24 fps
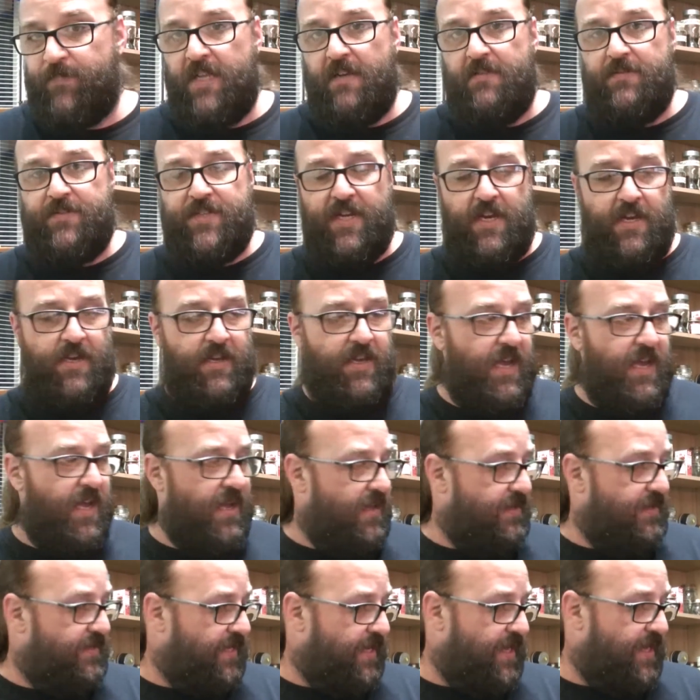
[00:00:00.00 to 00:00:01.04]
So
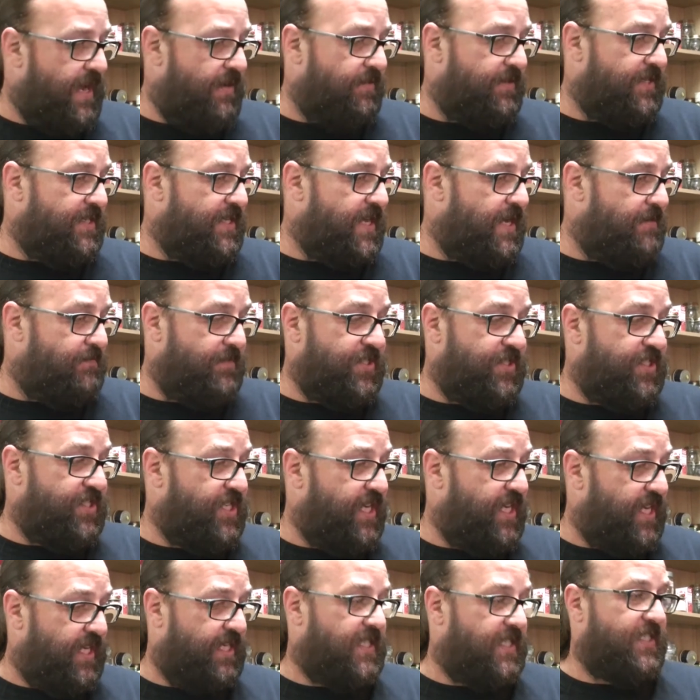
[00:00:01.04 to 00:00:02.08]
that was number
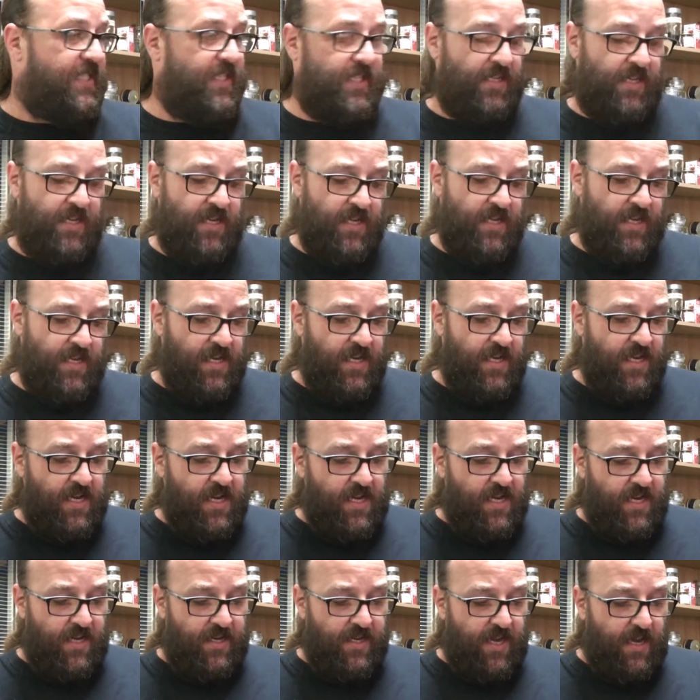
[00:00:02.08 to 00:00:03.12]
6.
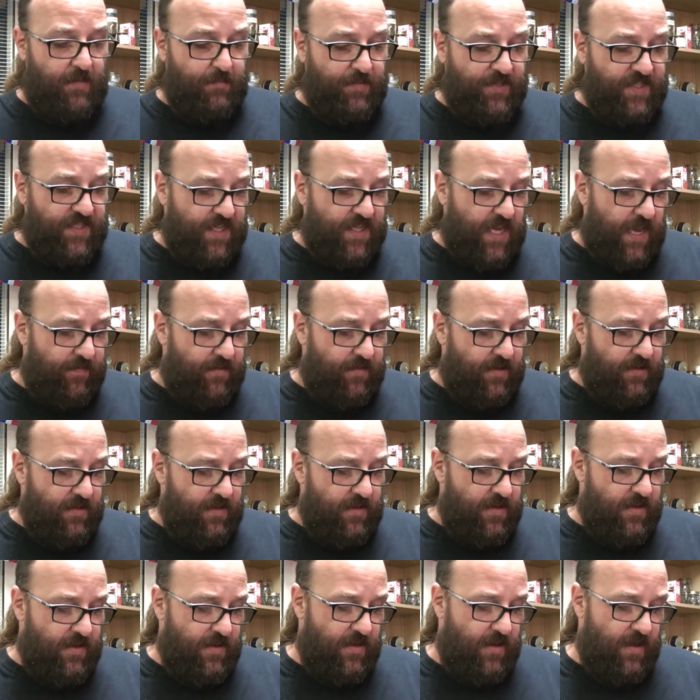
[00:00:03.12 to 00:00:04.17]
Number 7,
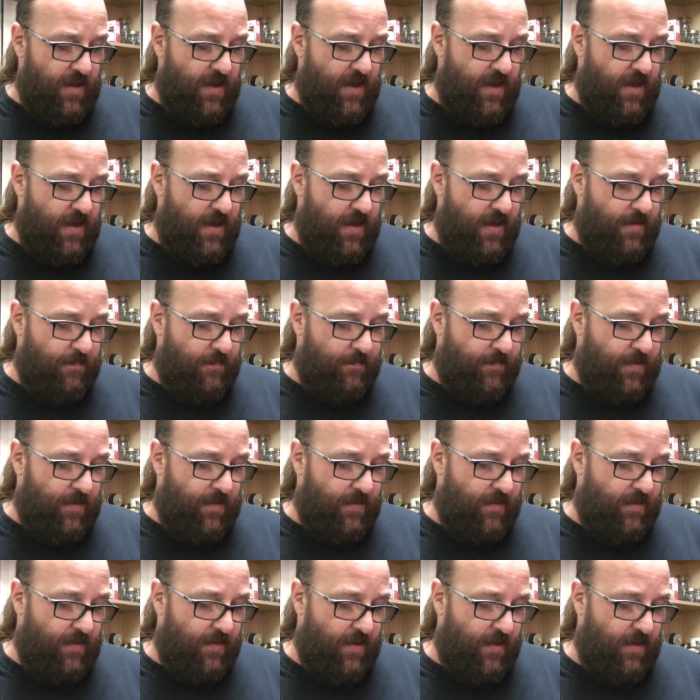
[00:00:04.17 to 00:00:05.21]

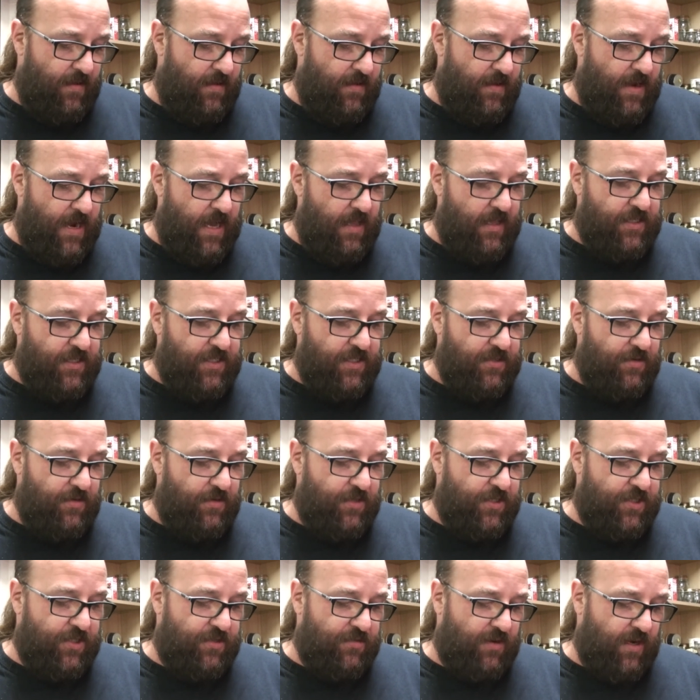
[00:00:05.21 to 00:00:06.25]
Alex
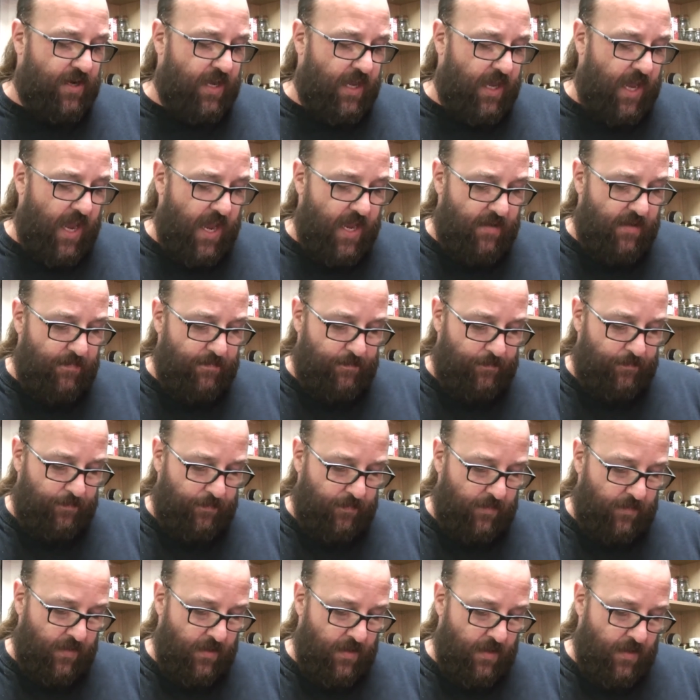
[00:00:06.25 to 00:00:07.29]
George struck again.
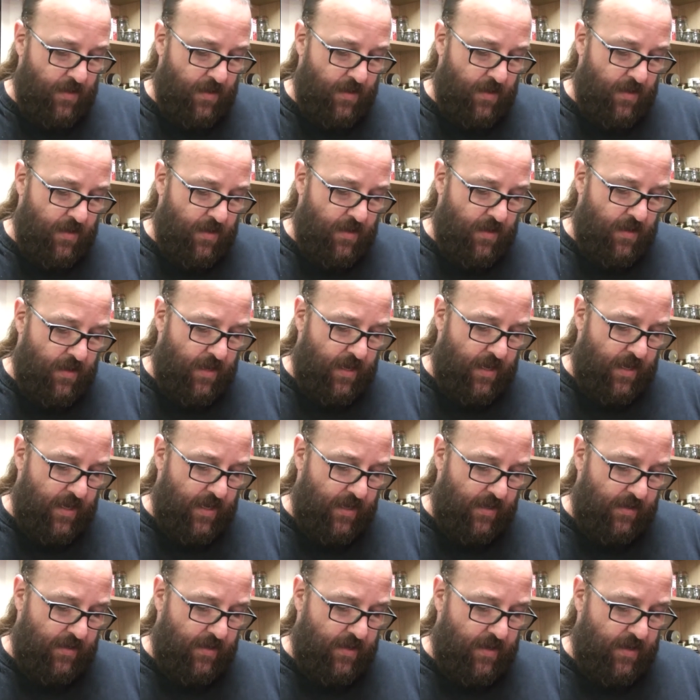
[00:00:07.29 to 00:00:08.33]

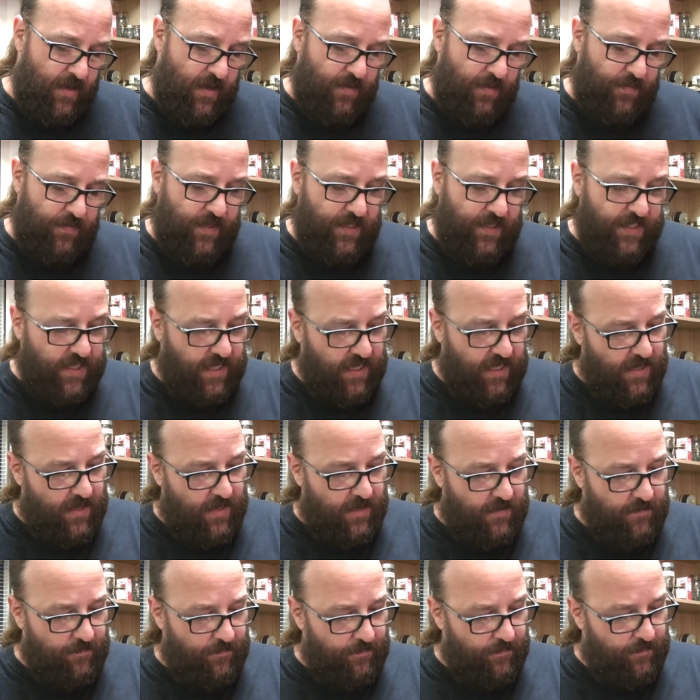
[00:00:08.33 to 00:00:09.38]
And this
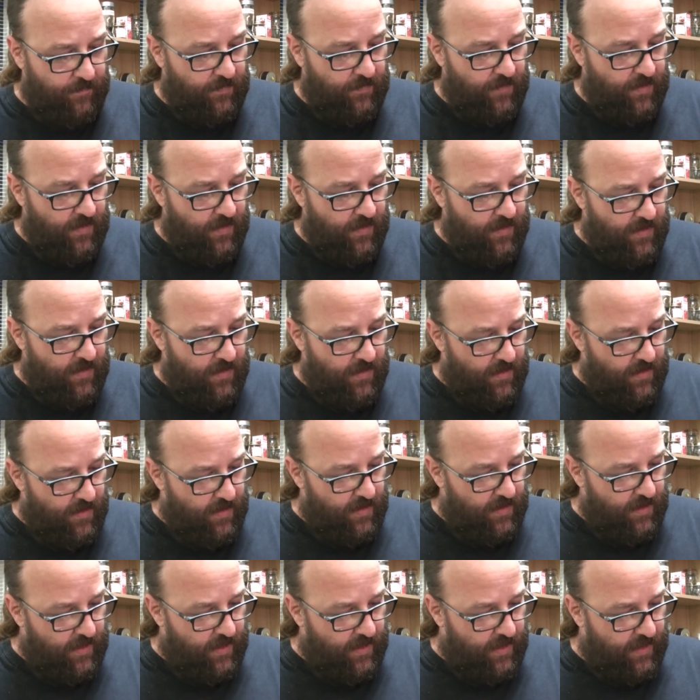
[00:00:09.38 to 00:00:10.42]
here
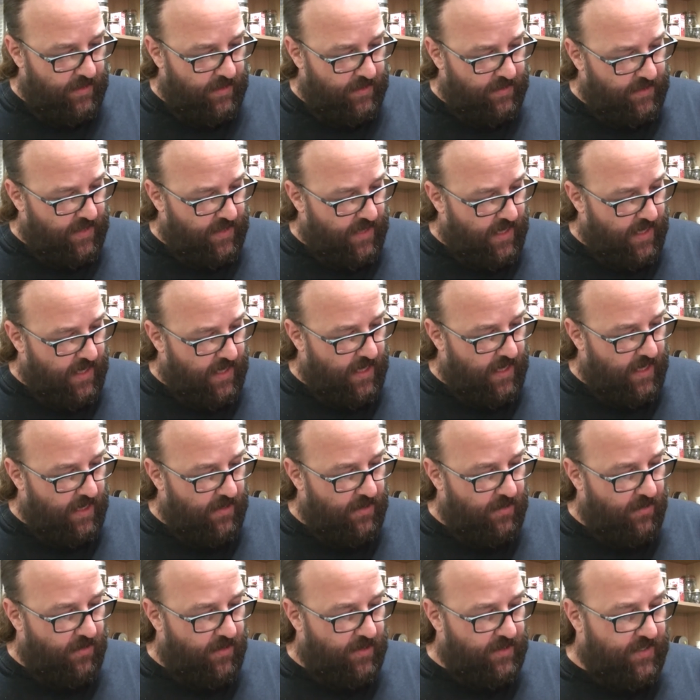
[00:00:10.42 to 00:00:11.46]
is a
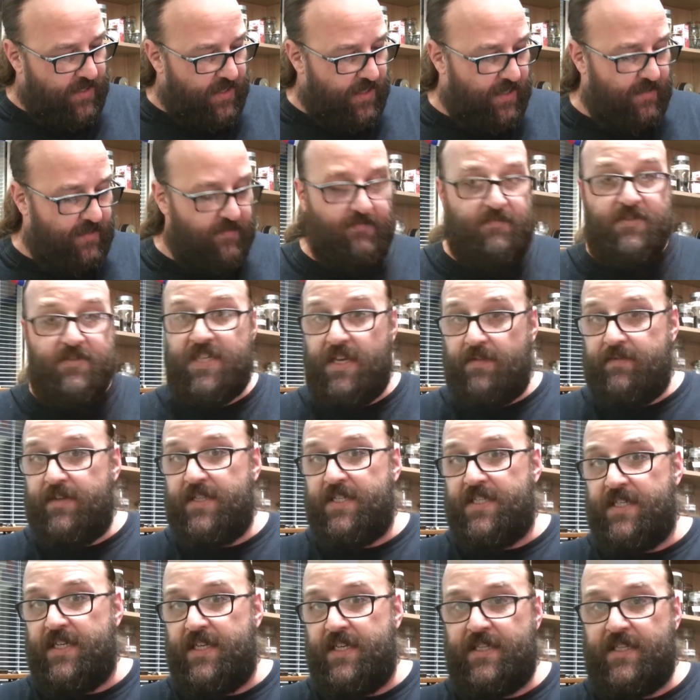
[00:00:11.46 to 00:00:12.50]

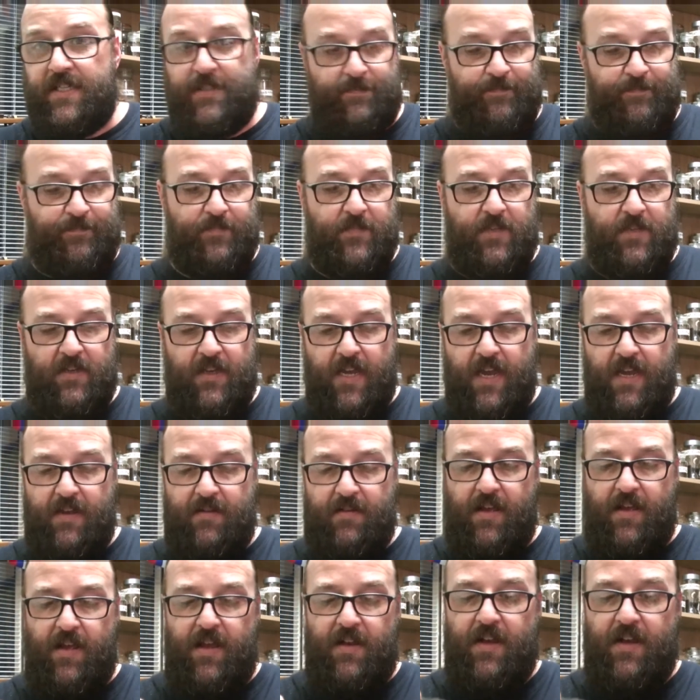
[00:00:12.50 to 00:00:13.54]
1976,
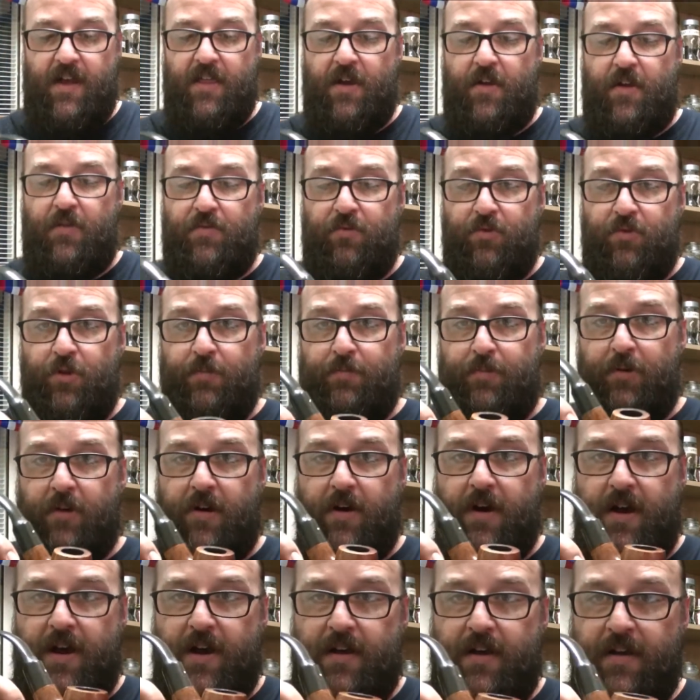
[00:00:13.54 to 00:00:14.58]
again, another Root
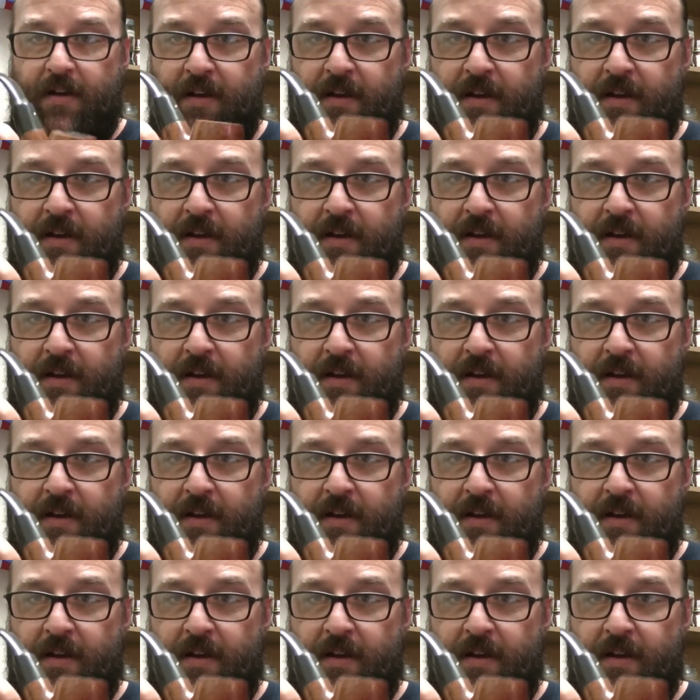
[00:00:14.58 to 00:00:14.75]
Briar.